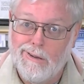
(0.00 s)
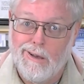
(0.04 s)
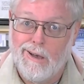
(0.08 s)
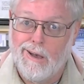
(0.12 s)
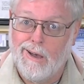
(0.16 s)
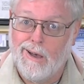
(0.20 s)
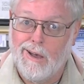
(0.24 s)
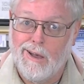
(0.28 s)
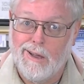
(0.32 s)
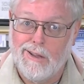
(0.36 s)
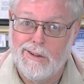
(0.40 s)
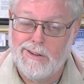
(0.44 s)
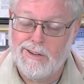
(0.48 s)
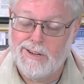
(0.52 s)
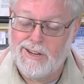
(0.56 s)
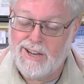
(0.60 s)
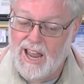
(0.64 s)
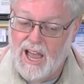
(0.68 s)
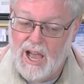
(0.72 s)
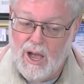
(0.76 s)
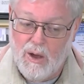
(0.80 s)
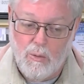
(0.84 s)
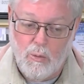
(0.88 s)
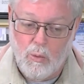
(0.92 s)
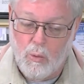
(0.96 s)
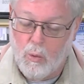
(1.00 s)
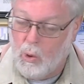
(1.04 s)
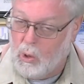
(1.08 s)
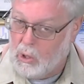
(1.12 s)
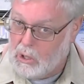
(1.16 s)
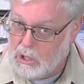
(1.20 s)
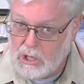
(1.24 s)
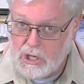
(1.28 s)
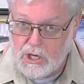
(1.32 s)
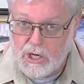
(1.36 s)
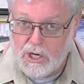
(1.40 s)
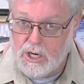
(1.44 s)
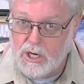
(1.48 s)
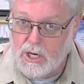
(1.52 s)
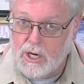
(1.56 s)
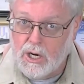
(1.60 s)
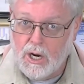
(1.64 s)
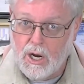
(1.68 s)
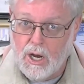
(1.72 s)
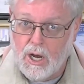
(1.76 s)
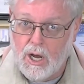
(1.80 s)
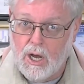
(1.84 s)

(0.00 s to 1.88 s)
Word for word: uh, did not work,